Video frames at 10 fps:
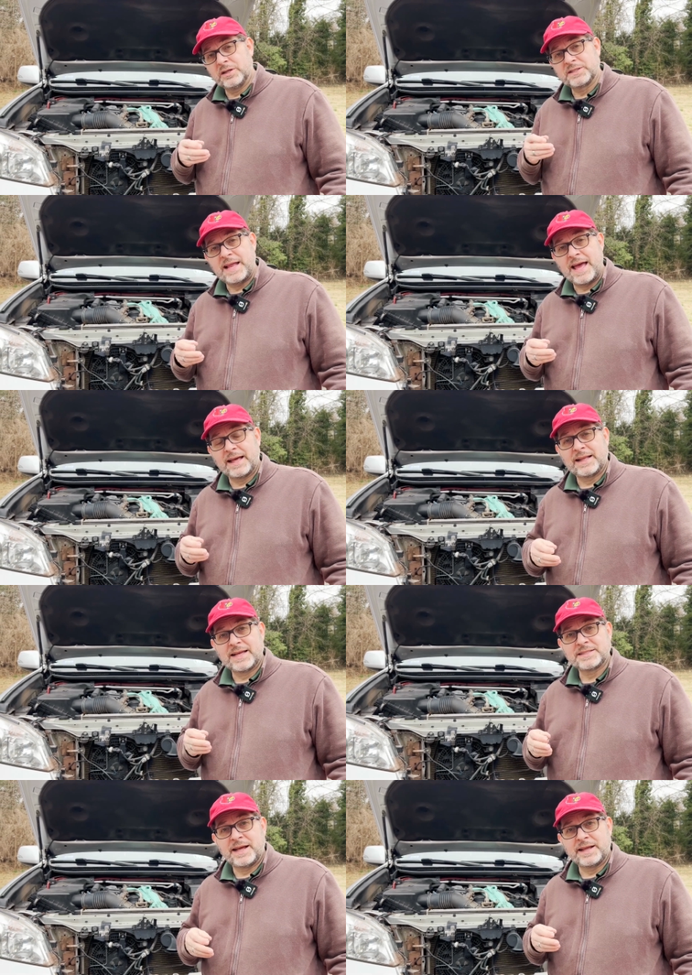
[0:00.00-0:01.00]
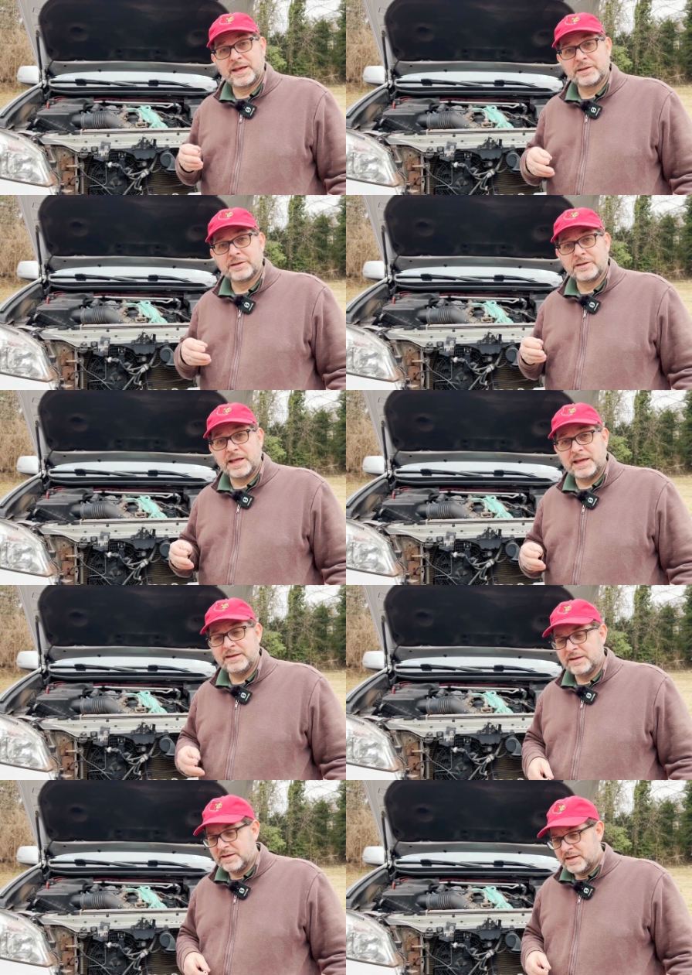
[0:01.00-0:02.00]
snag last night. It got a little late.
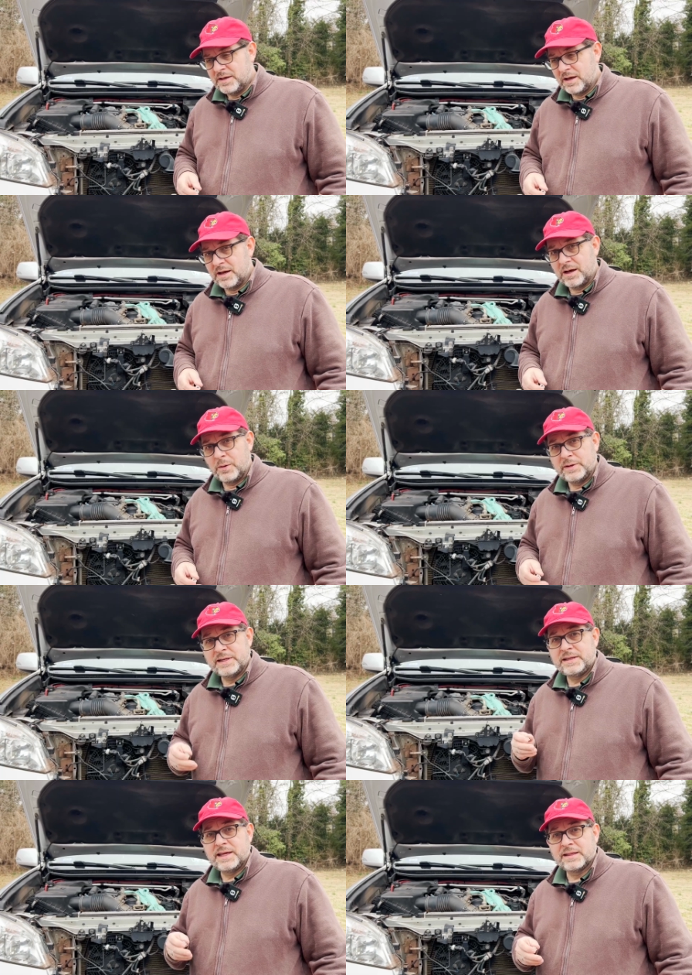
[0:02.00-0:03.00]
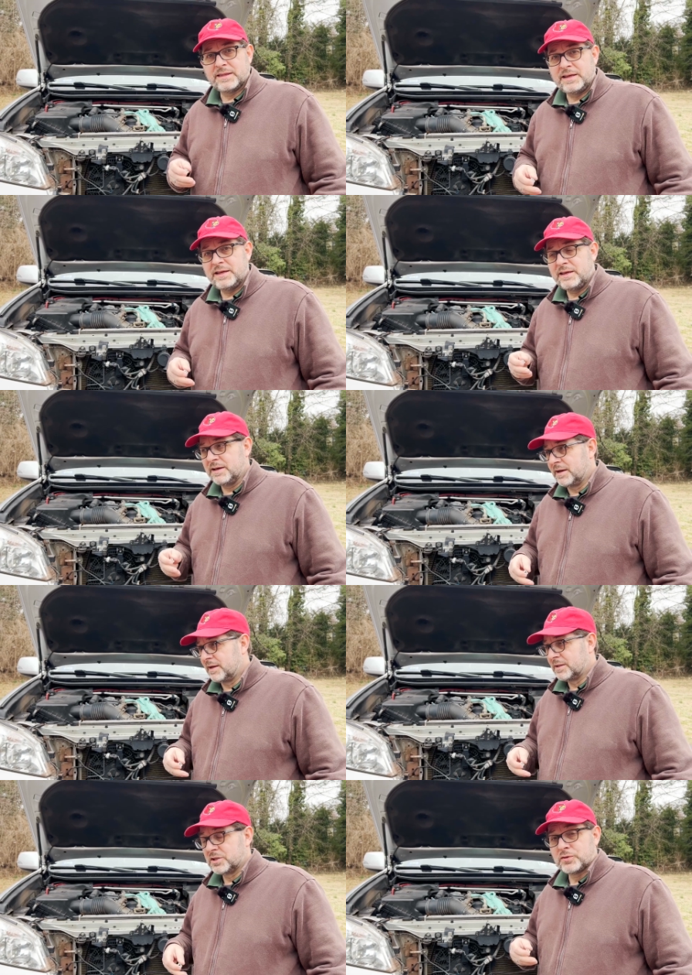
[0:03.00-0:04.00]
We did get
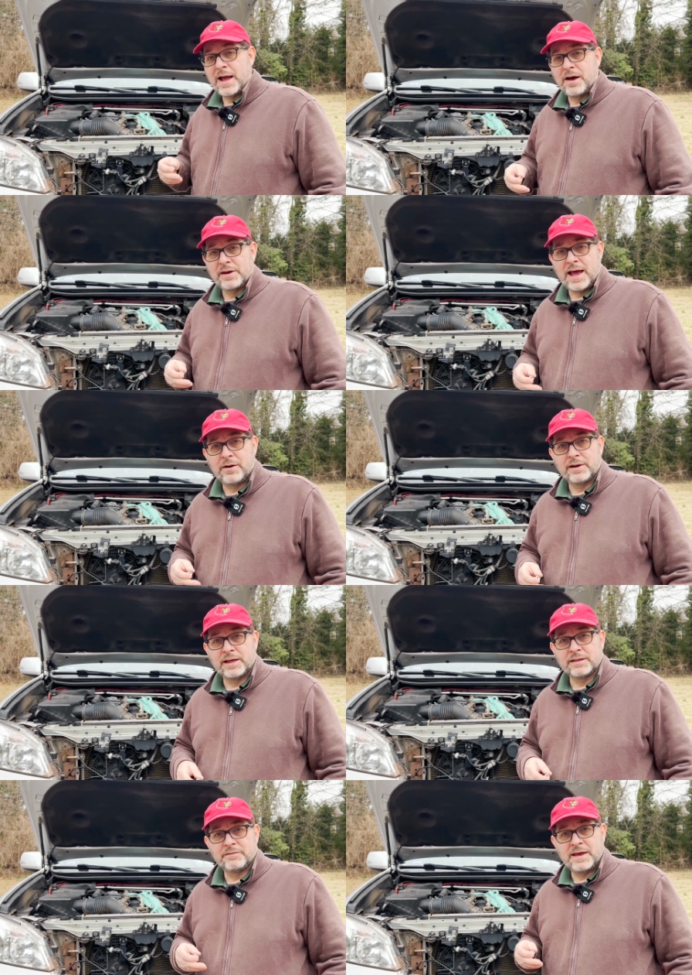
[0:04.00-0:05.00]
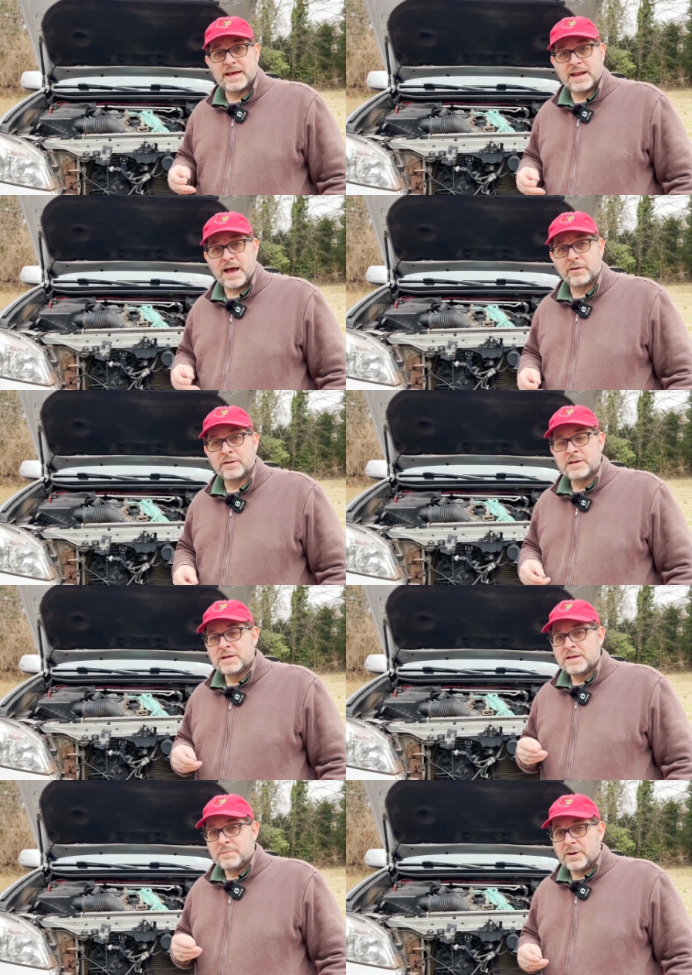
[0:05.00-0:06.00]
the shroud out and the fan out,
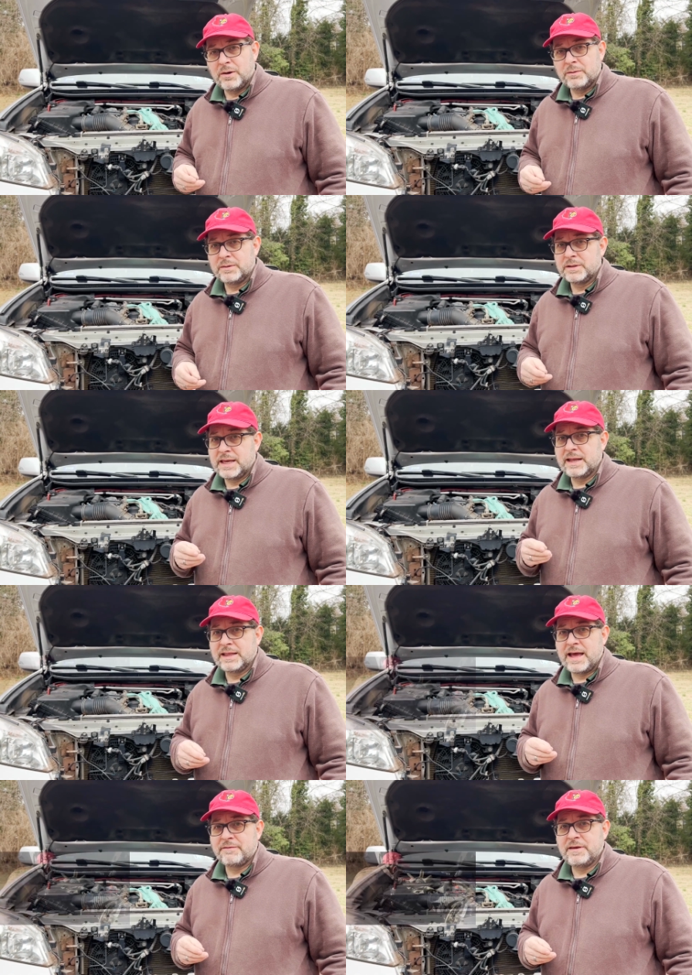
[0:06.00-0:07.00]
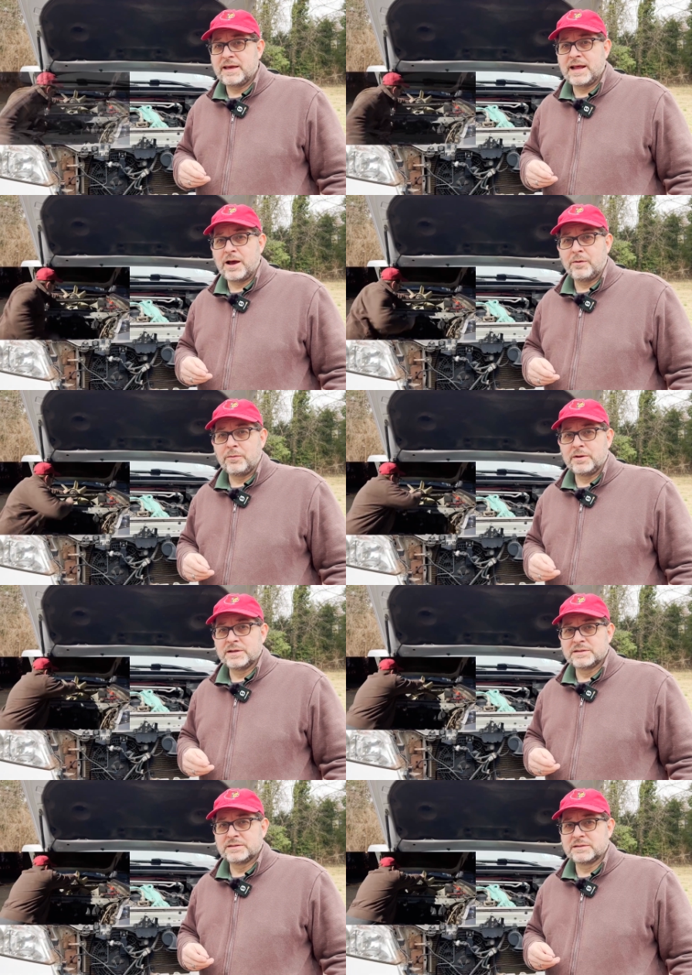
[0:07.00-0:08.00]
but getting that fan out
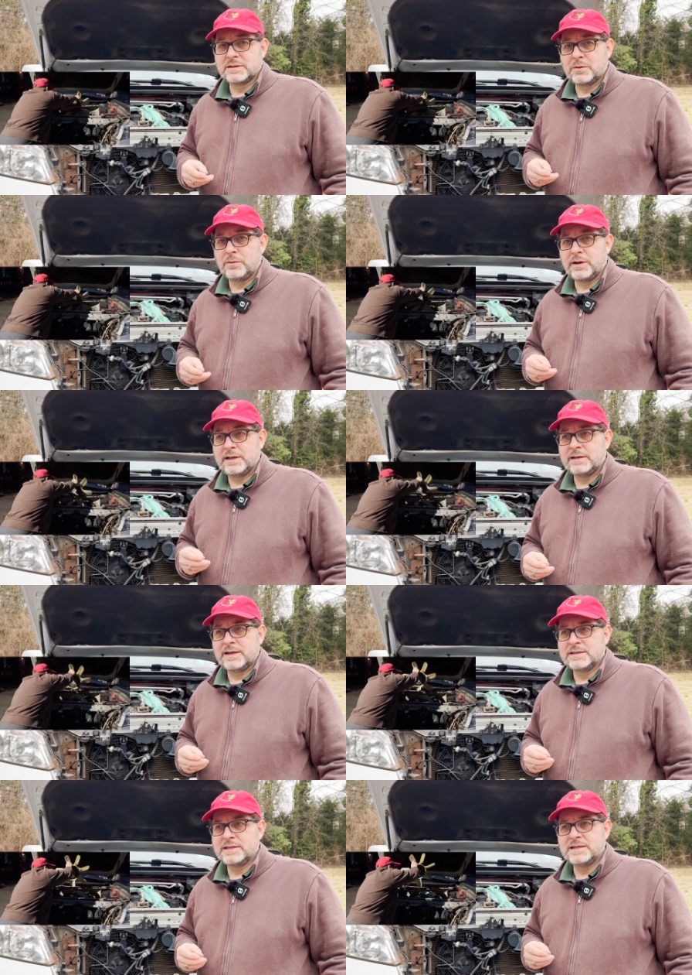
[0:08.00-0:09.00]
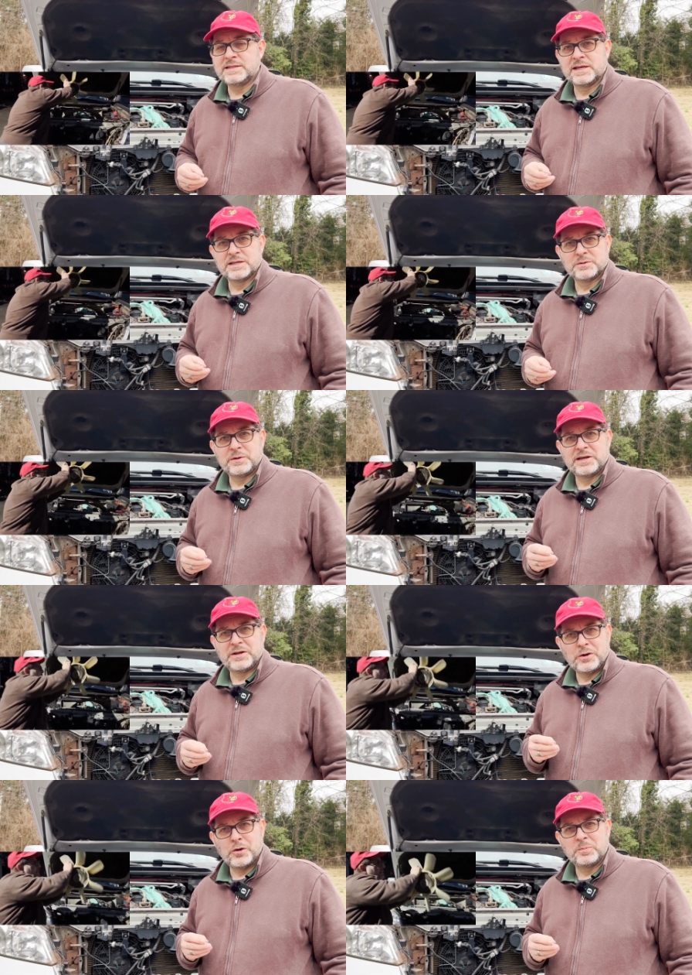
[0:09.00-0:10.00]
wasn't quite as easy as we had
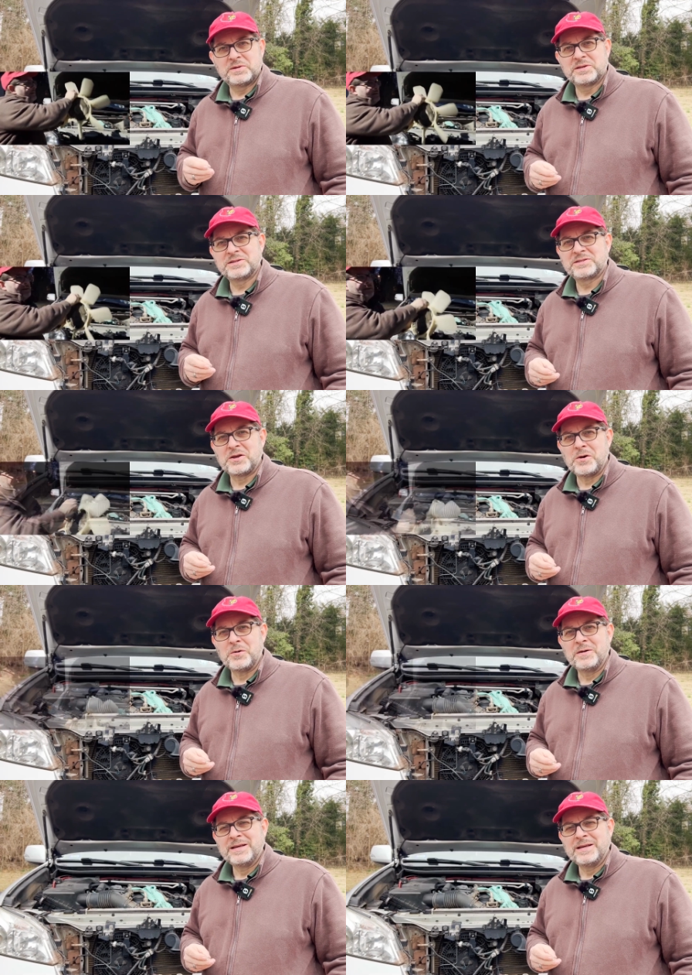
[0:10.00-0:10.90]
hoped. So